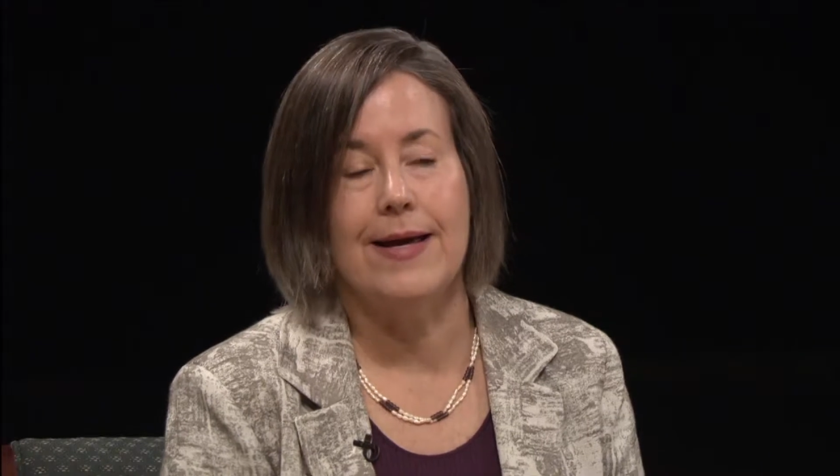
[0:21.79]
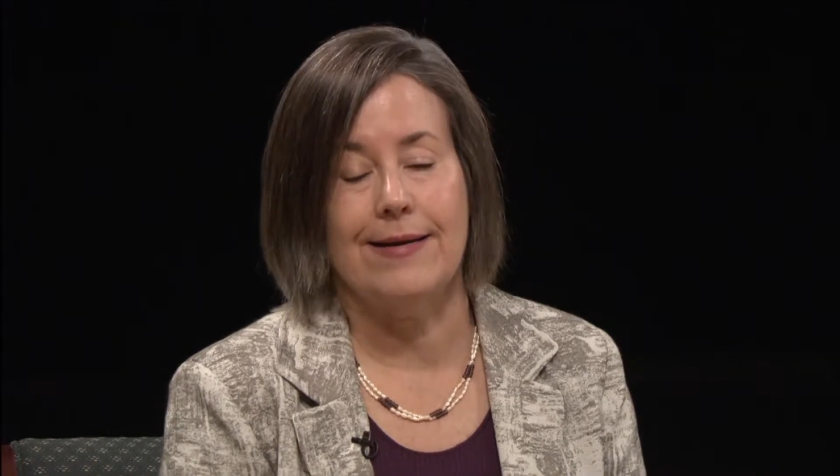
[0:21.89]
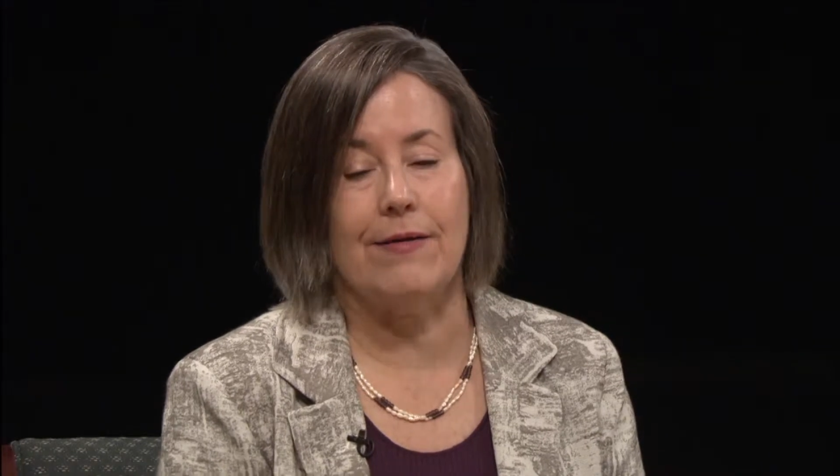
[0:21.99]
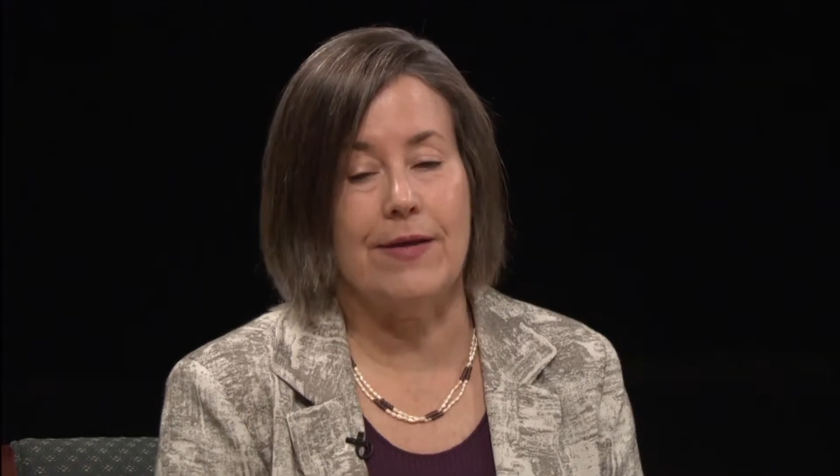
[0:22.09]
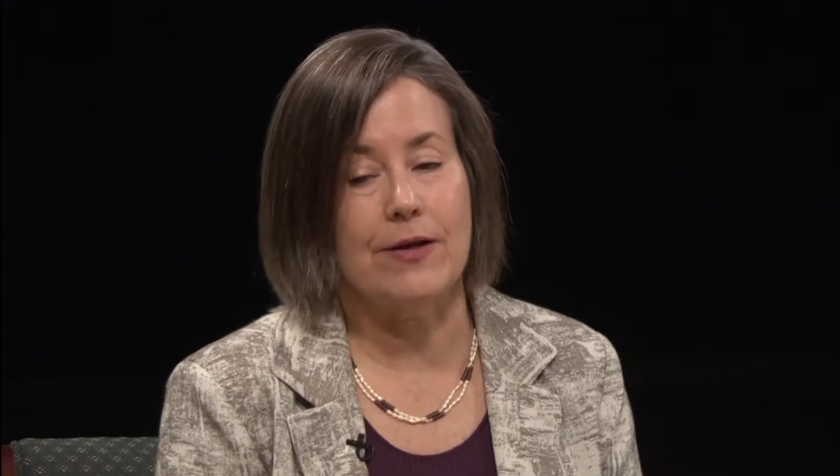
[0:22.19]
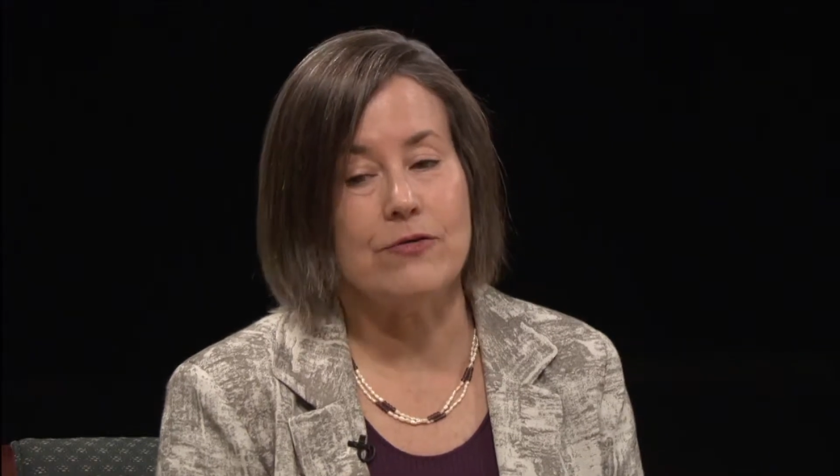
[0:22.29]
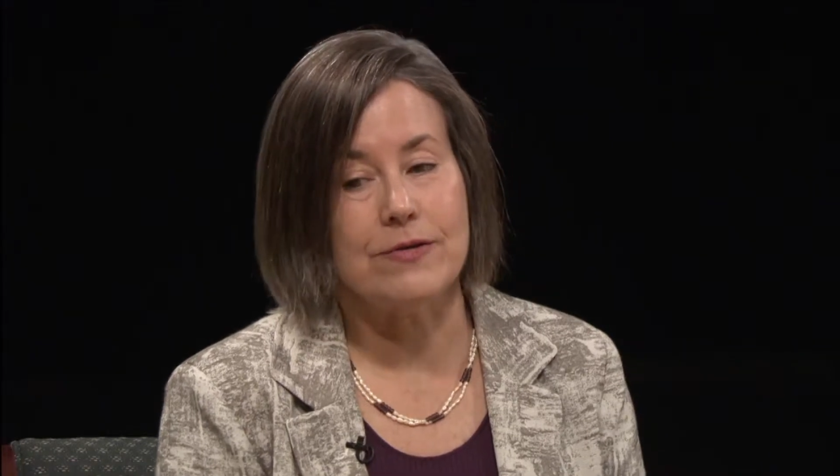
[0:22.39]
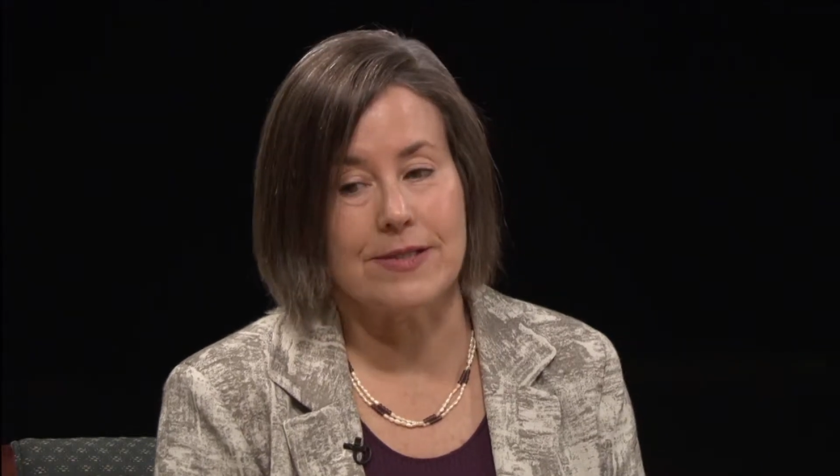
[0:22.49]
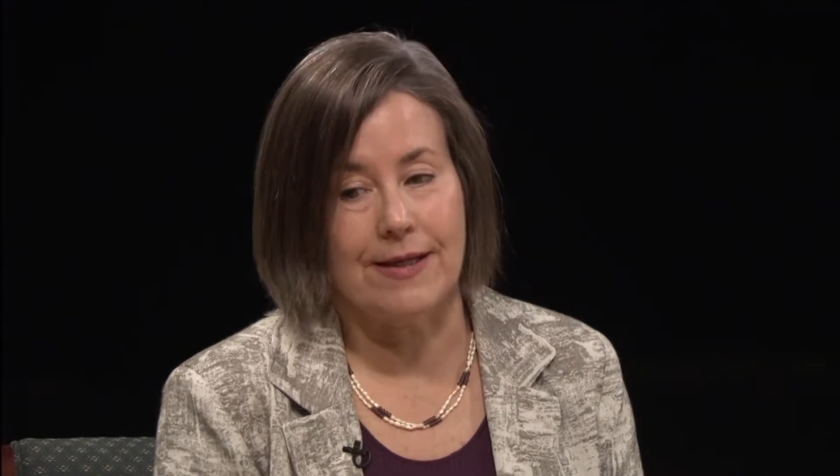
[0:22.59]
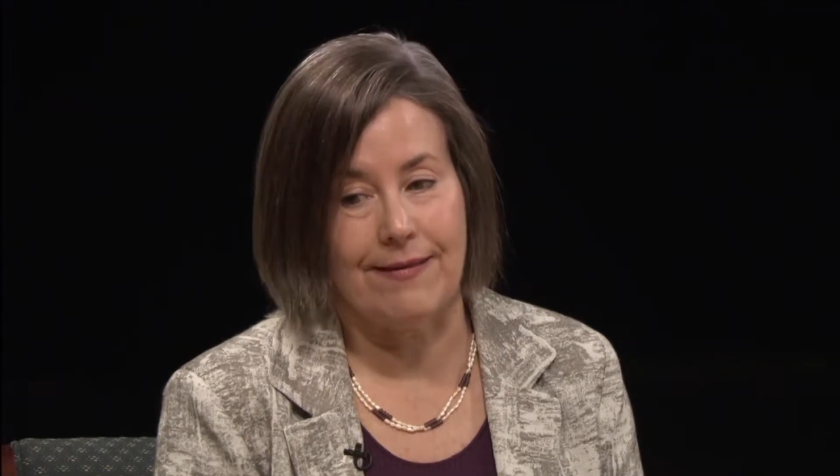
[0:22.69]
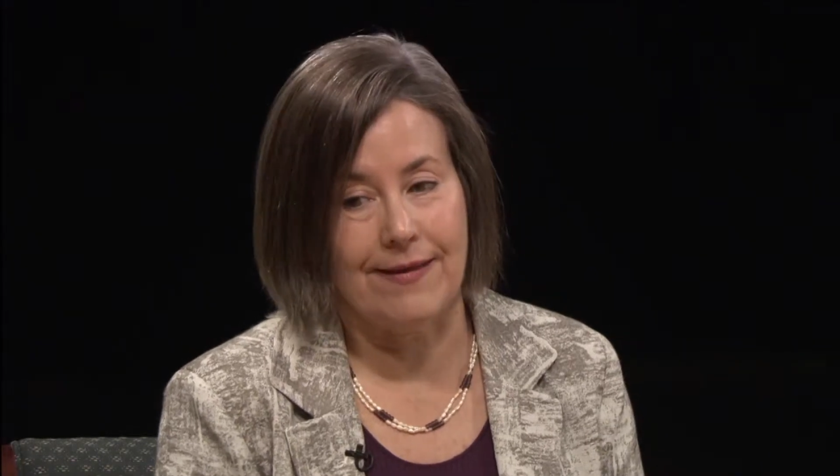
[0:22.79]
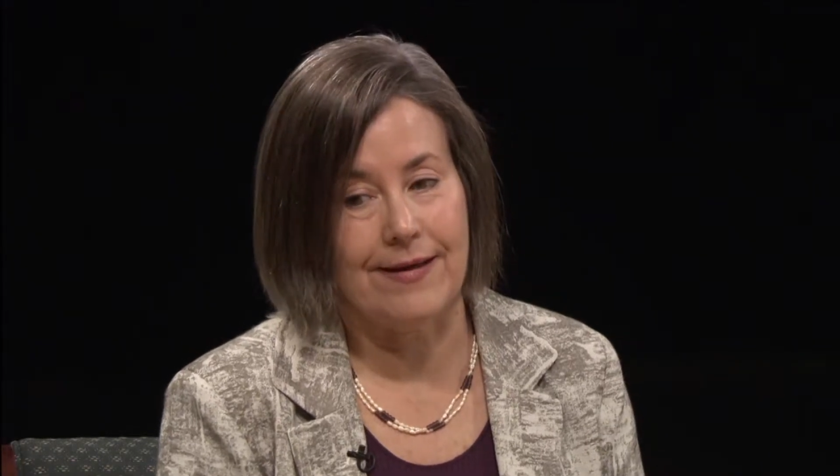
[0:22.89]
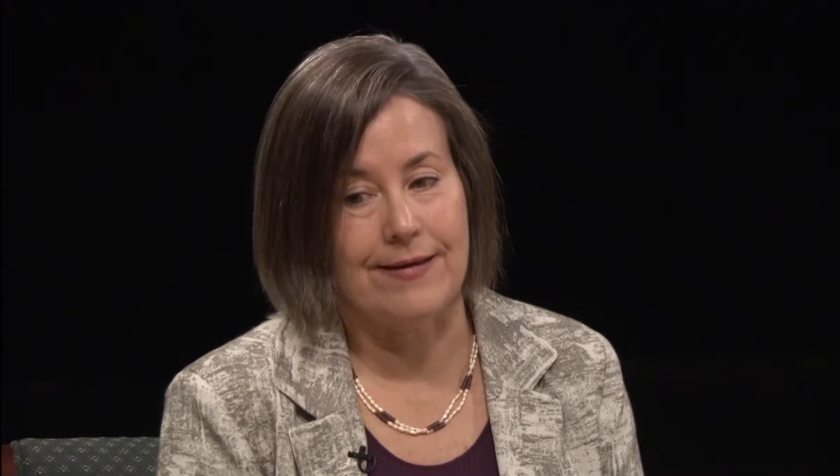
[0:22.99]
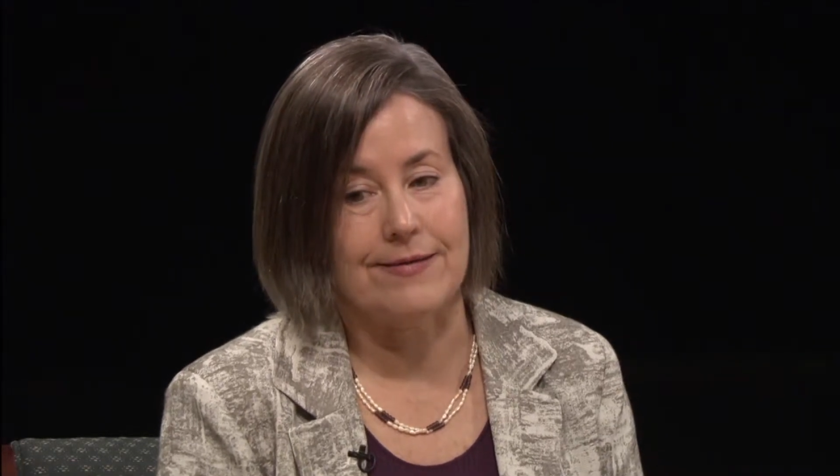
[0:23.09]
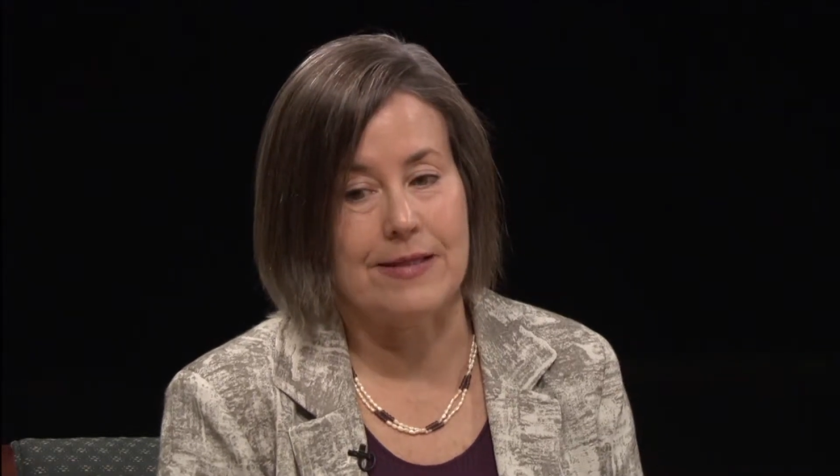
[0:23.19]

Now the interesting thing is